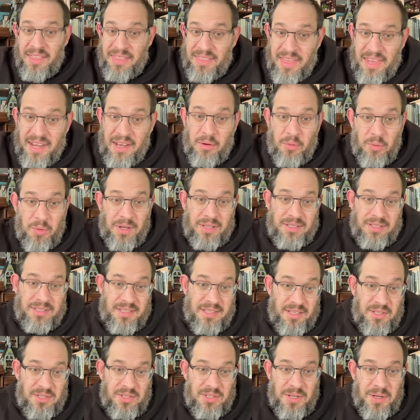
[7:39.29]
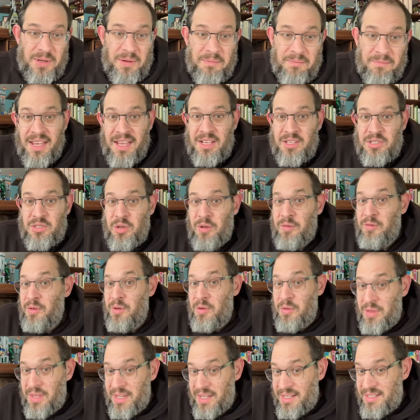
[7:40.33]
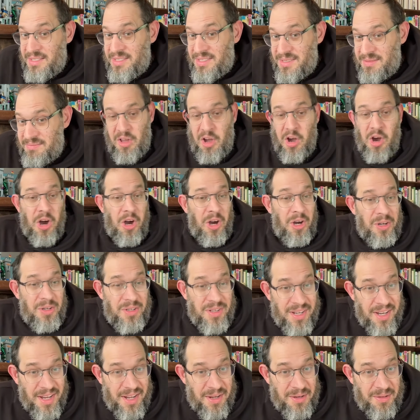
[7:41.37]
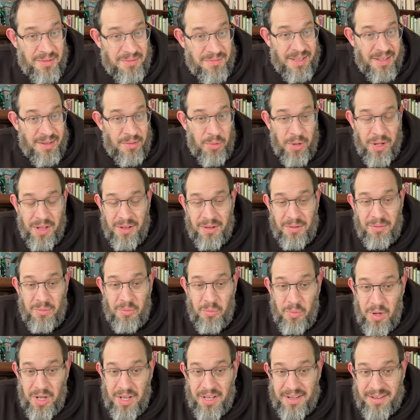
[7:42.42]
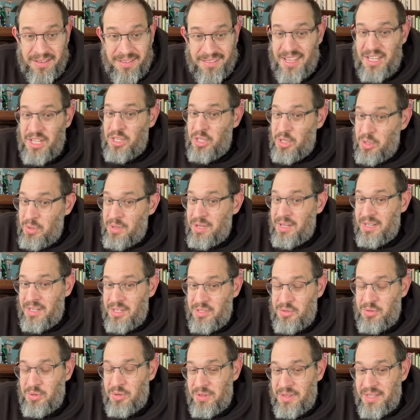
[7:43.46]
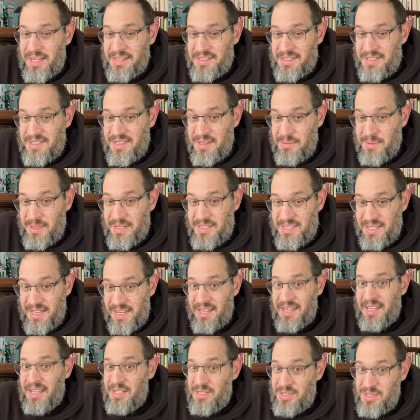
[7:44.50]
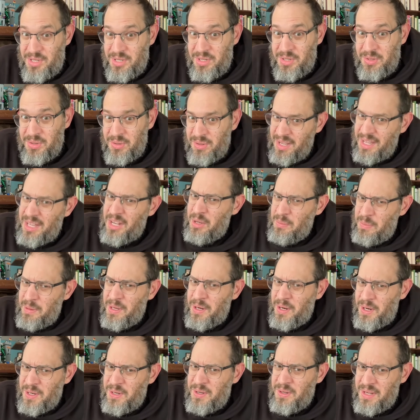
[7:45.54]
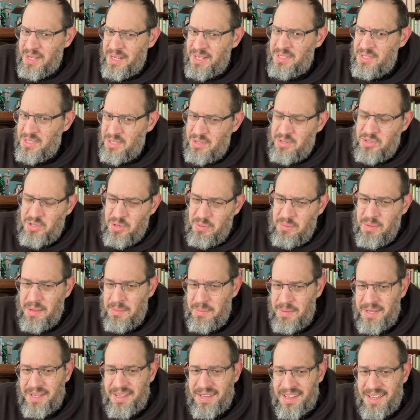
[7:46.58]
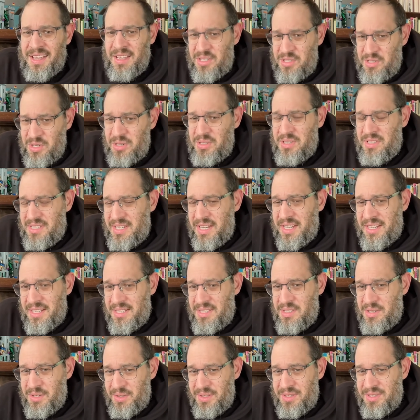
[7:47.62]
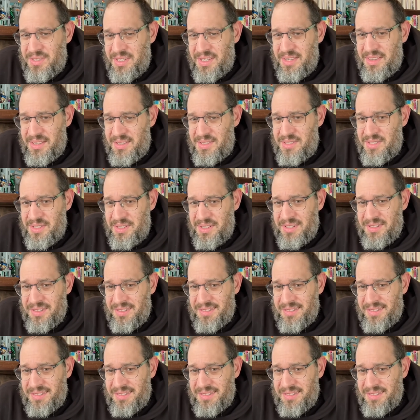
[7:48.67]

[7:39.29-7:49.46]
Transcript: than it was this year. So if you think it's hard now, well, one, you can control that to some extent. And two, it'll be harder next year. So maybe start to take it seriously this year.